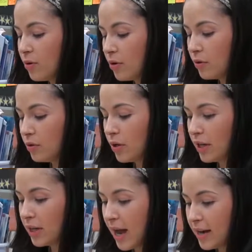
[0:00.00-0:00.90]
Broder
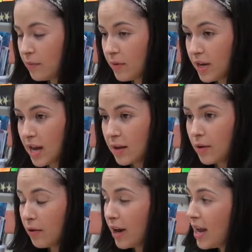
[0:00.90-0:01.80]
during guided reading,
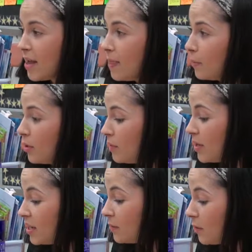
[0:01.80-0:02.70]
all right? And the
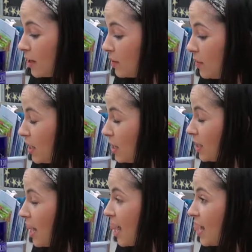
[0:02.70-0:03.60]
purpose for us meeting
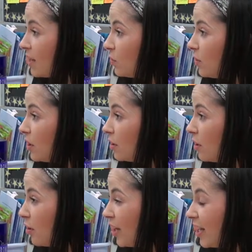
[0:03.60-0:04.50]
today is we are
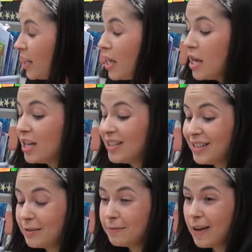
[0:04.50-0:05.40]
going to
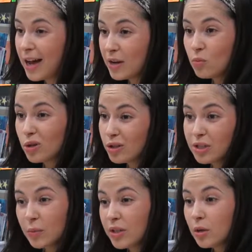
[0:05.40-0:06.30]
define
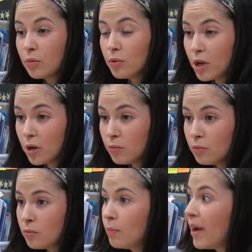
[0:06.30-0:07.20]
words that we don't
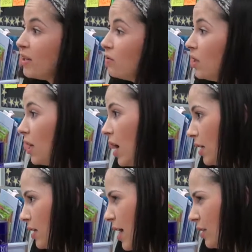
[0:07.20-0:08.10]
know by using
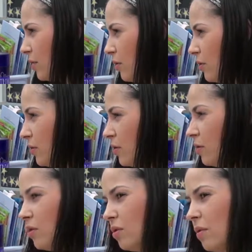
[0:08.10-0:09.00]
context clues.
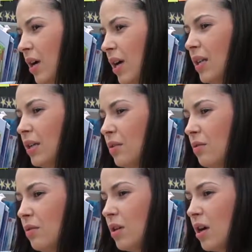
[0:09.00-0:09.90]
Do you know what context
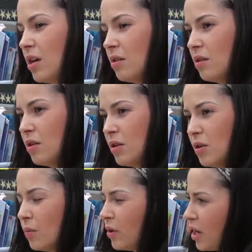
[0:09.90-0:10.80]
clues are?
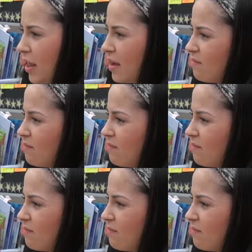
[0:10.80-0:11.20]
What are they?